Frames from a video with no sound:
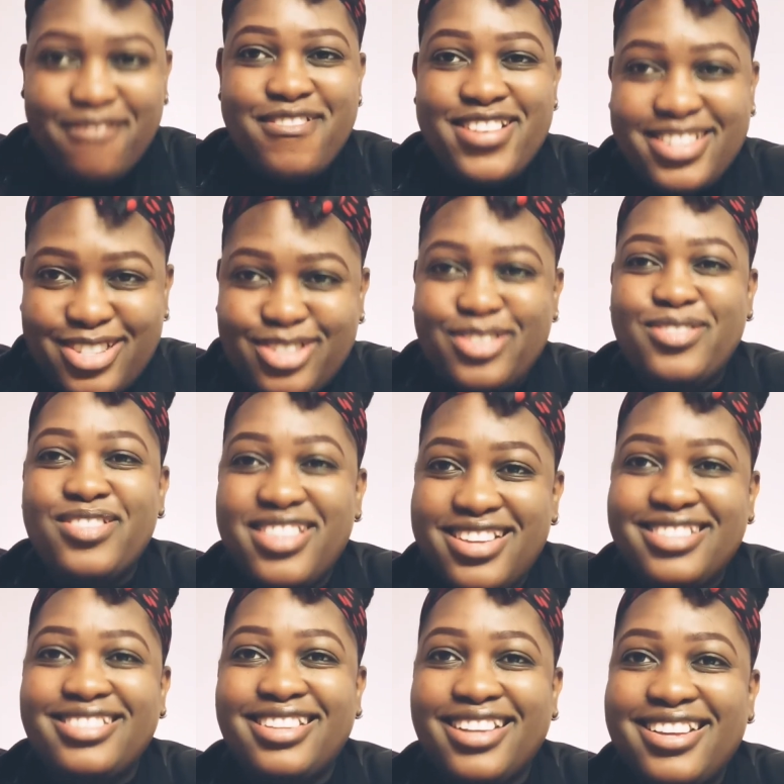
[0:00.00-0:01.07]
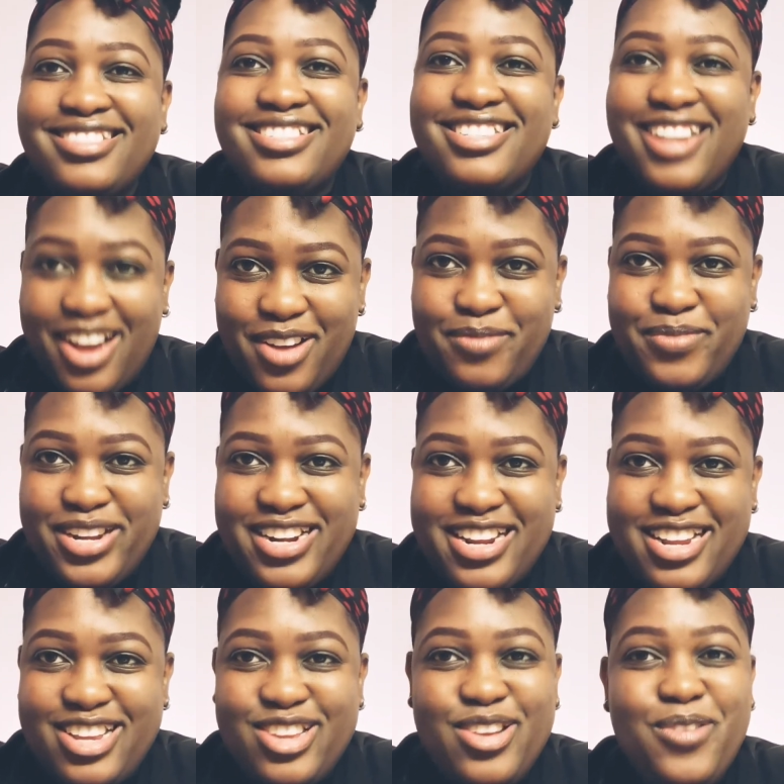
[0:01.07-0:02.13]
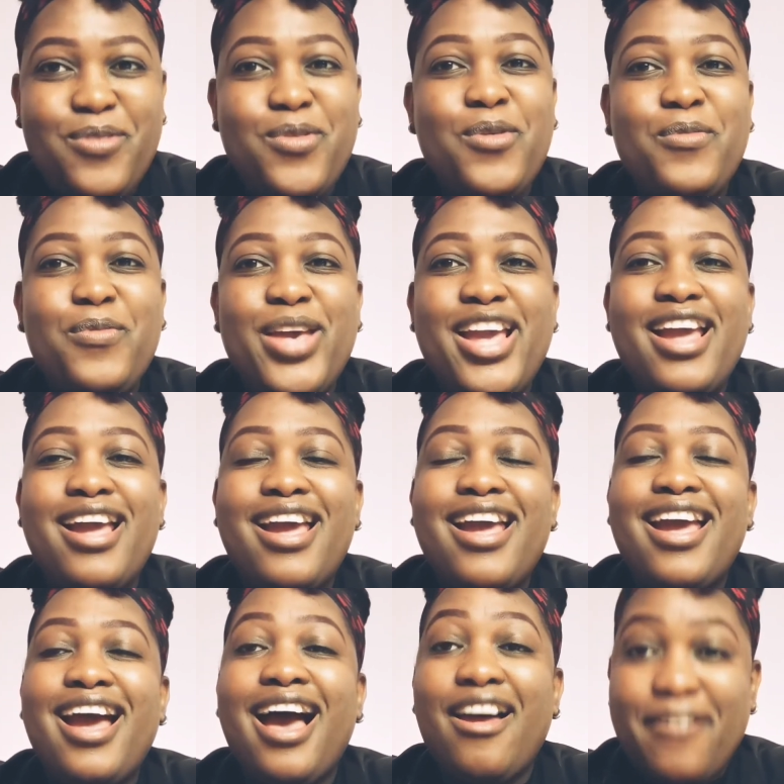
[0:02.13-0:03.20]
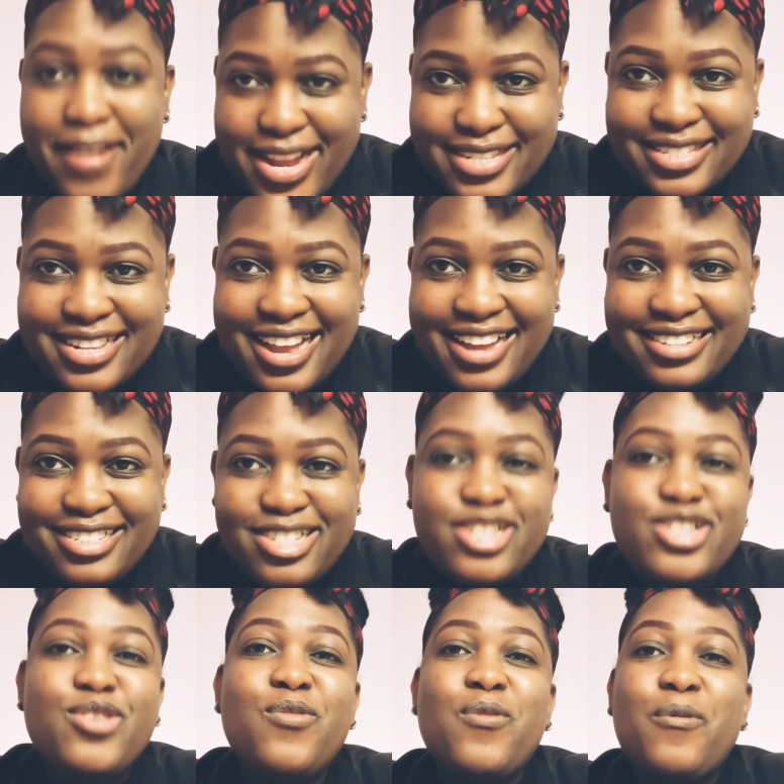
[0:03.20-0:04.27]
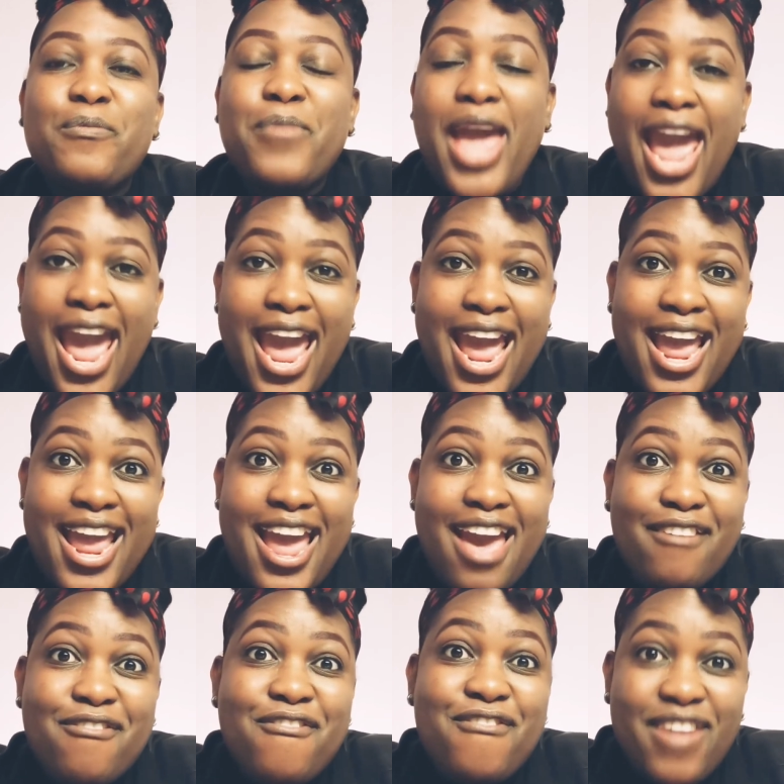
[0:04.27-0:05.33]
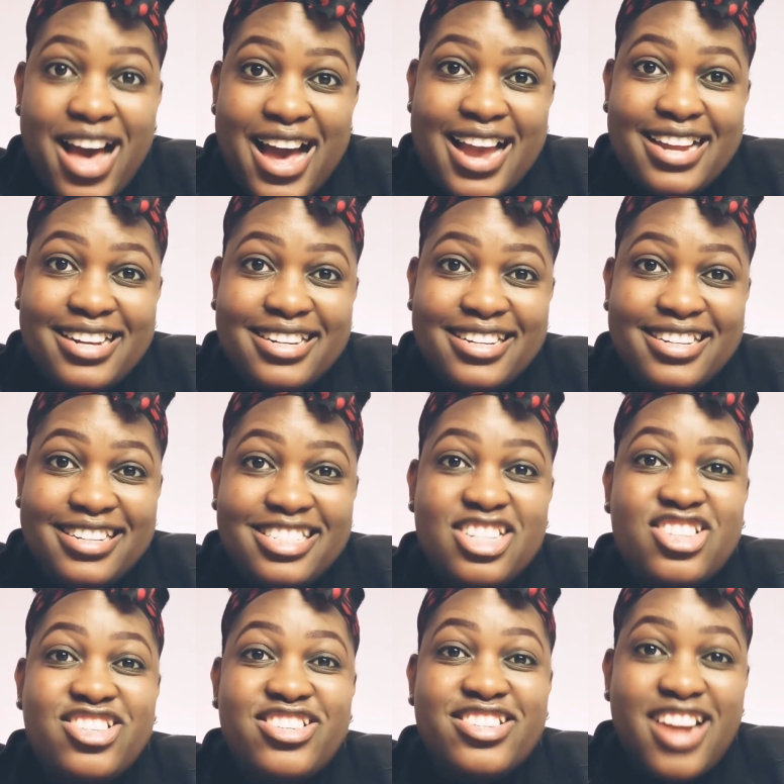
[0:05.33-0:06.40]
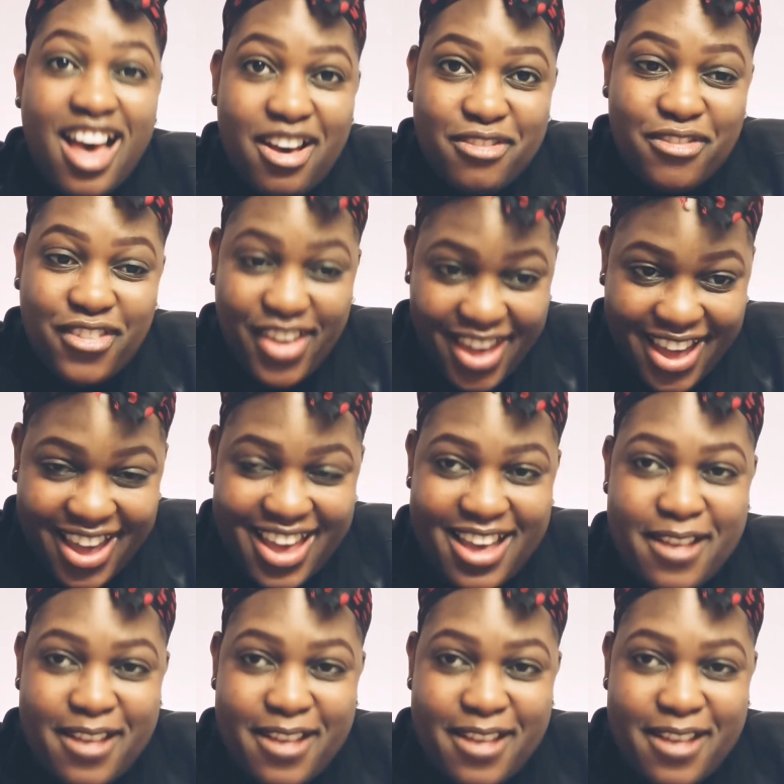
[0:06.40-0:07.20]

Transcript: Never do this in Germany. You will be arrested. You will pay a fine, Strafe.